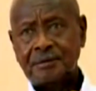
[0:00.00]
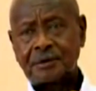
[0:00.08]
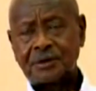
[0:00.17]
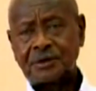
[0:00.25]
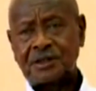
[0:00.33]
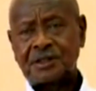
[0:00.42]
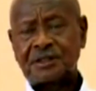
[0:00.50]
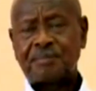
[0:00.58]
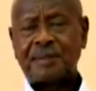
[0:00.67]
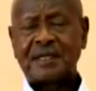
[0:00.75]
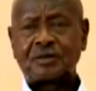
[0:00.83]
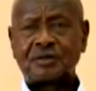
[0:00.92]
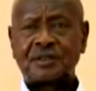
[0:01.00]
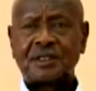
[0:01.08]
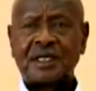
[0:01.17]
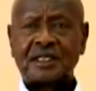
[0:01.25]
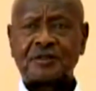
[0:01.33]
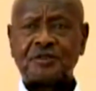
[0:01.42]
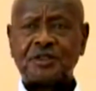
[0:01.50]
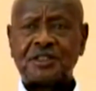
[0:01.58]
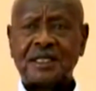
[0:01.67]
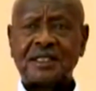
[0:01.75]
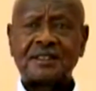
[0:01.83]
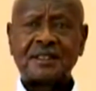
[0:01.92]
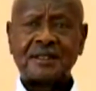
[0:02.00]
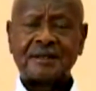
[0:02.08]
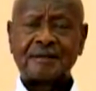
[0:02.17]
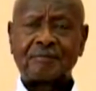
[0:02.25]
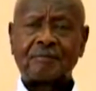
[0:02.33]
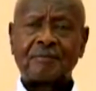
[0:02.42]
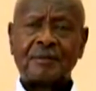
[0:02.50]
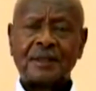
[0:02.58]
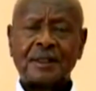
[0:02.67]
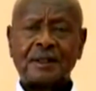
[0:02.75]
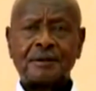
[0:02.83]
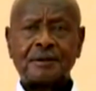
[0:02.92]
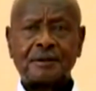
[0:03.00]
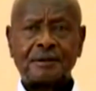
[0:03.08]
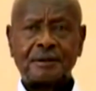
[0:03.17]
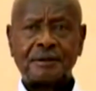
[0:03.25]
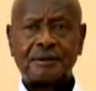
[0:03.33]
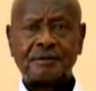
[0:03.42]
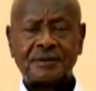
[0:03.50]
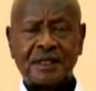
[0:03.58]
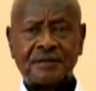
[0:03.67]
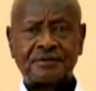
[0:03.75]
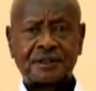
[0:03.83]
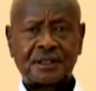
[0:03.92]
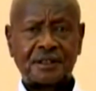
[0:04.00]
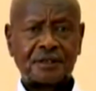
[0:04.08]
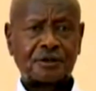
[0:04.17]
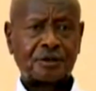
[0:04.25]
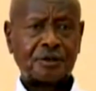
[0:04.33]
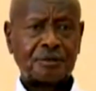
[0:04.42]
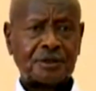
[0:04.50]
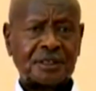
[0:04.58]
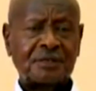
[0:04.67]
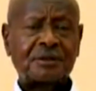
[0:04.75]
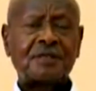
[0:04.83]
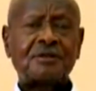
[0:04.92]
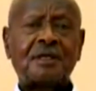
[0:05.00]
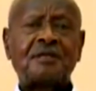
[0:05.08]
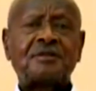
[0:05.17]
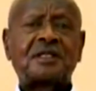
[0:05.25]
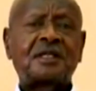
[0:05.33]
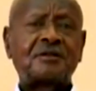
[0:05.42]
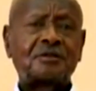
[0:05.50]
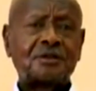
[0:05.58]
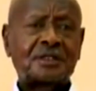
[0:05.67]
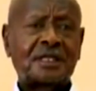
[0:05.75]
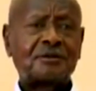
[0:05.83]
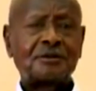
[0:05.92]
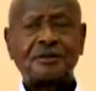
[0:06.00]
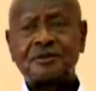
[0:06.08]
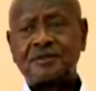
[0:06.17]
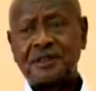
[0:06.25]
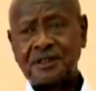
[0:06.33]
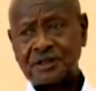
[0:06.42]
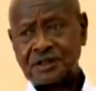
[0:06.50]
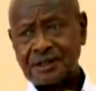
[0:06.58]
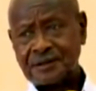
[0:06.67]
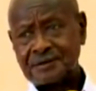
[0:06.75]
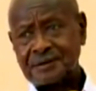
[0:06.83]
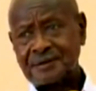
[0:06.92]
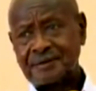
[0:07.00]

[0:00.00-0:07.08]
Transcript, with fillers: Because this is the part of the artificiality of the African economies. How can you have a country which cannot defend itself?